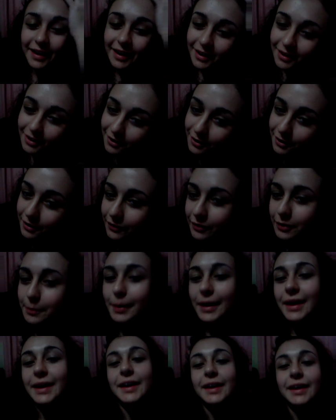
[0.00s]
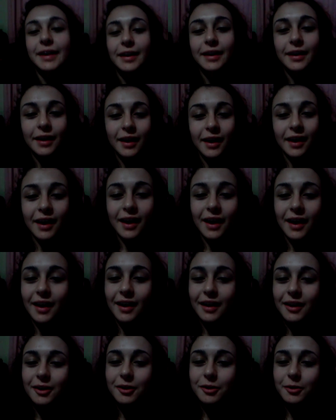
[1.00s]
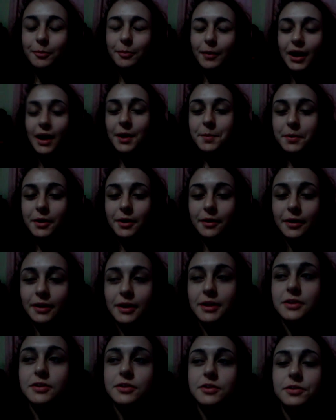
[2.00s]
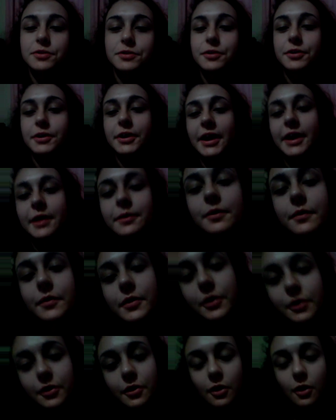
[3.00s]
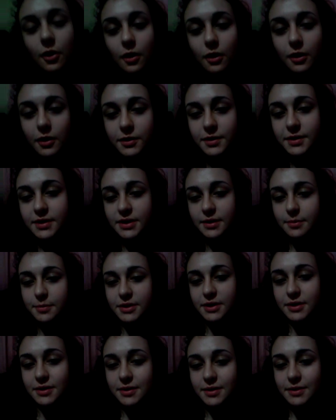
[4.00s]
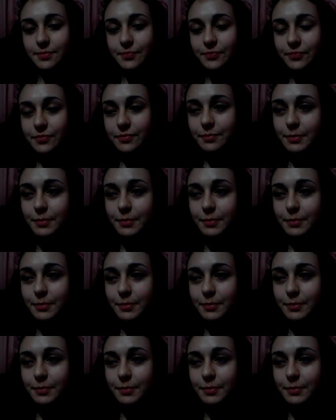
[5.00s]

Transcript: Hello everybody. I'm going to do a review on Simpsons.